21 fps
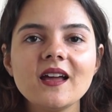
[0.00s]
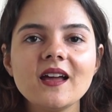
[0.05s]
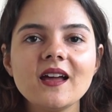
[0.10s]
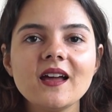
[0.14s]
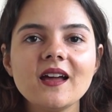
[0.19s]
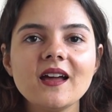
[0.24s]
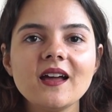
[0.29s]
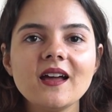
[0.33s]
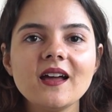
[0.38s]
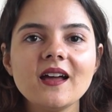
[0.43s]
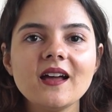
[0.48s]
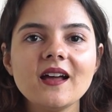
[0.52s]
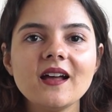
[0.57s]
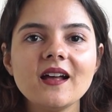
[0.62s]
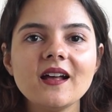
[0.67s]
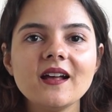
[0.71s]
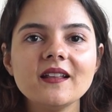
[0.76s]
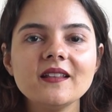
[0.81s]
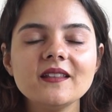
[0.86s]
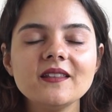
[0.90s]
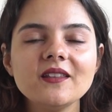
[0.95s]

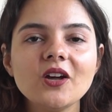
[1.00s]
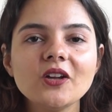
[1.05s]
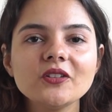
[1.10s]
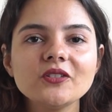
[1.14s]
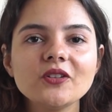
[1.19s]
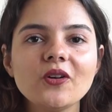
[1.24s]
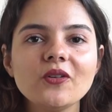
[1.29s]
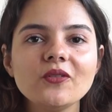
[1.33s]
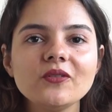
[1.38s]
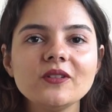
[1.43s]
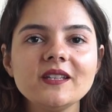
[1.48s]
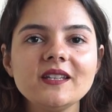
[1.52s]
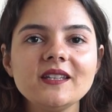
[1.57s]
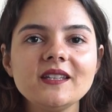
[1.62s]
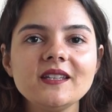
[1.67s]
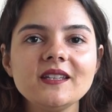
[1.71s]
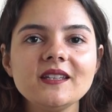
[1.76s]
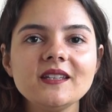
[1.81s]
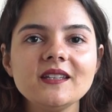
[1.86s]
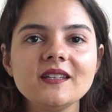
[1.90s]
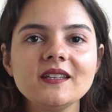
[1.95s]
Not
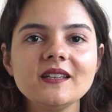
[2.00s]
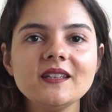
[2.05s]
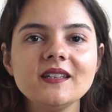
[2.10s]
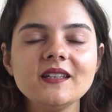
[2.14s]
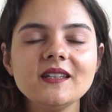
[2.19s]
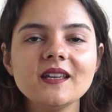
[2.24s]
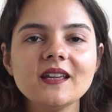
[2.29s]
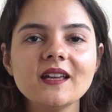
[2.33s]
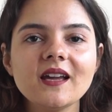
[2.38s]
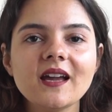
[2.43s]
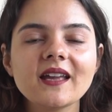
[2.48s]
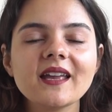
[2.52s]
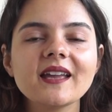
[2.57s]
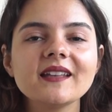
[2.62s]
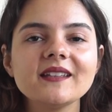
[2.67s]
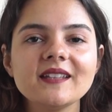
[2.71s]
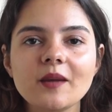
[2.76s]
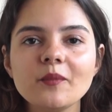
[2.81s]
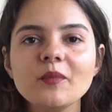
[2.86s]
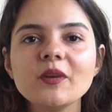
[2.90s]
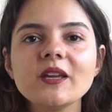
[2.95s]
only
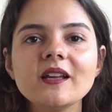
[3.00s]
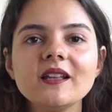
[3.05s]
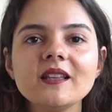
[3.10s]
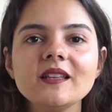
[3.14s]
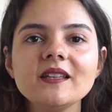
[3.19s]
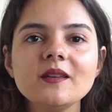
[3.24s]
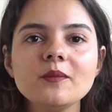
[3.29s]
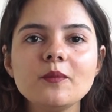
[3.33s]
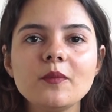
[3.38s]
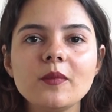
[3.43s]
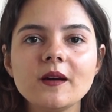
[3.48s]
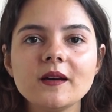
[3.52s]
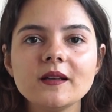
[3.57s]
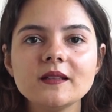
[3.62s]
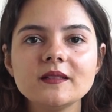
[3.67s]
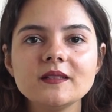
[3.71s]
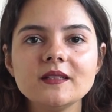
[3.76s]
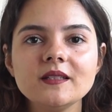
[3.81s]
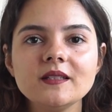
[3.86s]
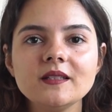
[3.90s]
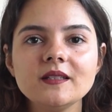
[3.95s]
academically,
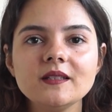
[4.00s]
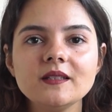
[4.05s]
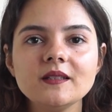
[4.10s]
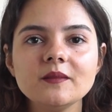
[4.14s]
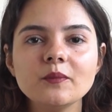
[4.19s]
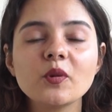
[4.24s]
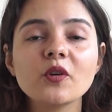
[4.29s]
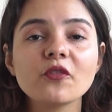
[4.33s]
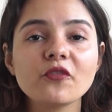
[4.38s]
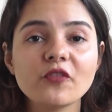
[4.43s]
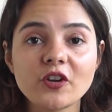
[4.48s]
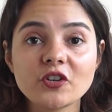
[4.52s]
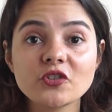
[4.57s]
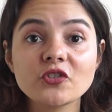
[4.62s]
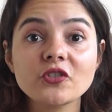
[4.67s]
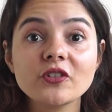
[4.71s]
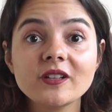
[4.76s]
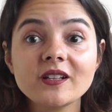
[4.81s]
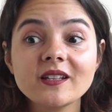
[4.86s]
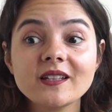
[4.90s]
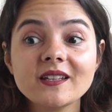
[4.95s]
but
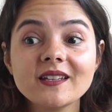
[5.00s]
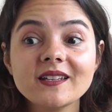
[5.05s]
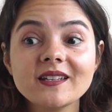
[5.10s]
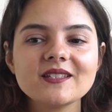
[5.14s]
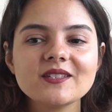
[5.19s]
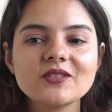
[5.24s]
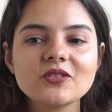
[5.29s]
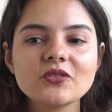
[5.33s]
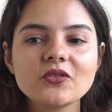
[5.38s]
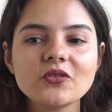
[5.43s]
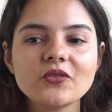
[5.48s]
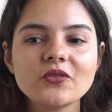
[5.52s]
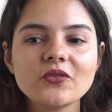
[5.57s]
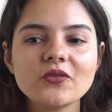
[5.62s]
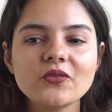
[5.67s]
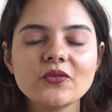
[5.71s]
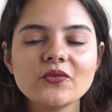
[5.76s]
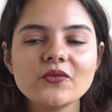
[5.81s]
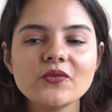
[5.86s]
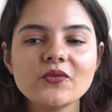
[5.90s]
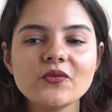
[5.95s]
professionally.
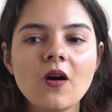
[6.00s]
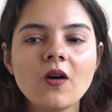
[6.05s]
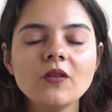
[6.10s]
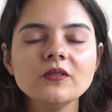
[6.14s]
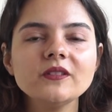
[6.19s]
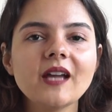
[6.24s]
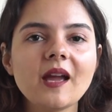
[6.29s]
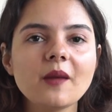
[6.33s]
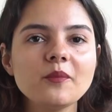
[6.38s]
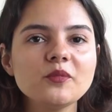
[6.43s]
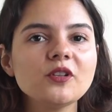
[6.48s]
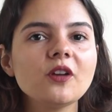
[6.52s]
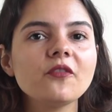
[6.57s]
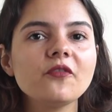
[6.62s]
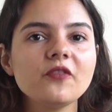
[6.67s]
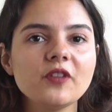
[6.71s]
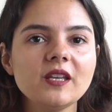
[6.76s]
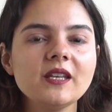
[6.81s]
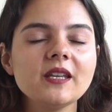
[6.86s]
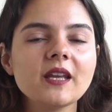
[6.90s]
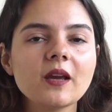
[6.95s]
So all types
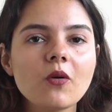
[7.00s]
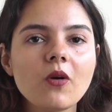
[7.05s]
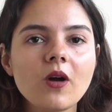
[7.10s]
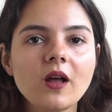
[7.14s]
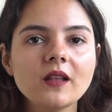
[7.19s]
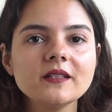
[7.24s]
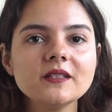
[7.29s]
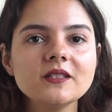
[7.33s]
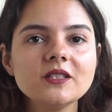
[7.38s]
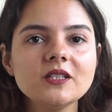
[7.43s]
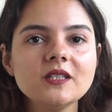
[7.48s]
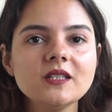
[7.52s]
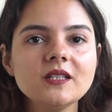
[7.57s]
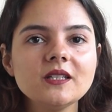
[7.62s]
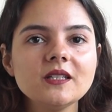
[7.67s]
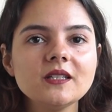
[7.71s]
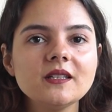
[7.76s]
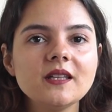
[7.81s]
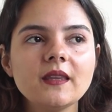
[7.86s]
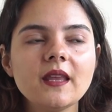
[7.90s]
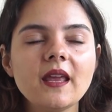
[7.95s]
of
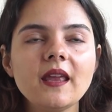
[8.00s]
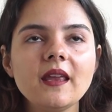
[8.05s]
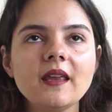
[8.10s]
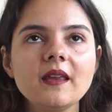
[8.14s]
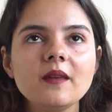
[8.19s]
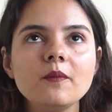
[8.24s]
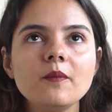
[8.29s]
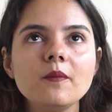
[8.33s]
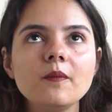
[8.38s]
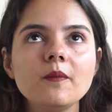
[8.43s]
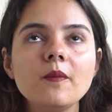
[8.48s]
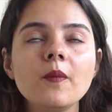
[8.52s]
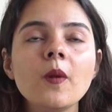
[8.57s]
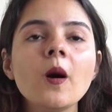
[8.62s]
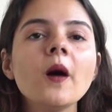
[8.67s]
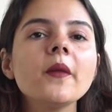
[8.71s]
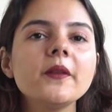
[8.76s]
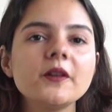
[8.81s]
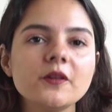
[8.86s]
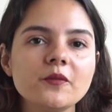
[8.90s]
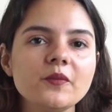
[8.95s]
inequality, they
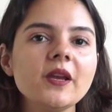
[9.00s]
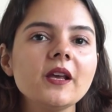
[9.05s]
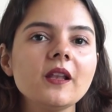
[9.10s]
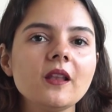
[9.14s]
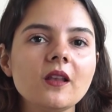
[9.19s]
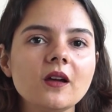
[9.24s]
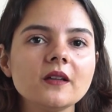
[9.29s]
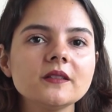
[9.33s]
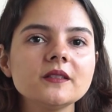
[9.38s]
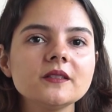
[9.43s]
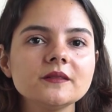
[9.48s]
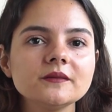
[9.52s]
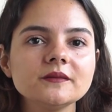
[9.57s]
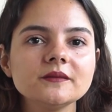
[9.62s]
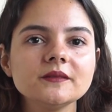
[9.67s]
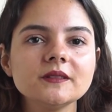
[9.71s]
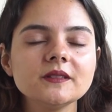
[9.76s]
bother me a lot.